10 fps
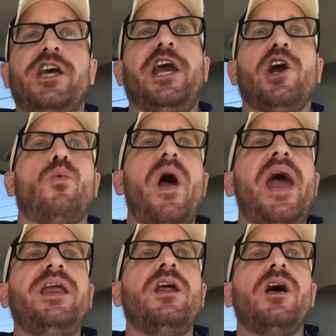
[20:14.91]
gets a
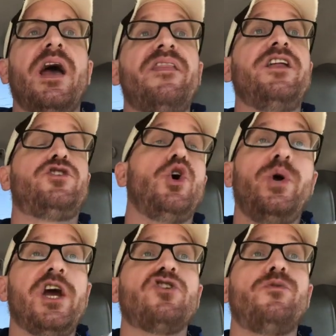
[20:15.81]
year wait and
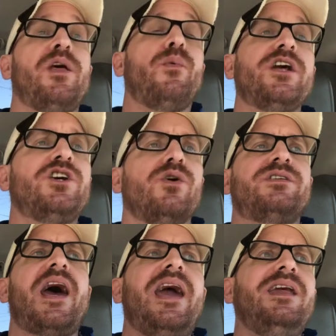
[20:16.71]
then 2 years from the
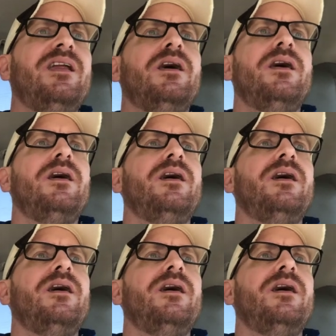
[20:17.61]
original date,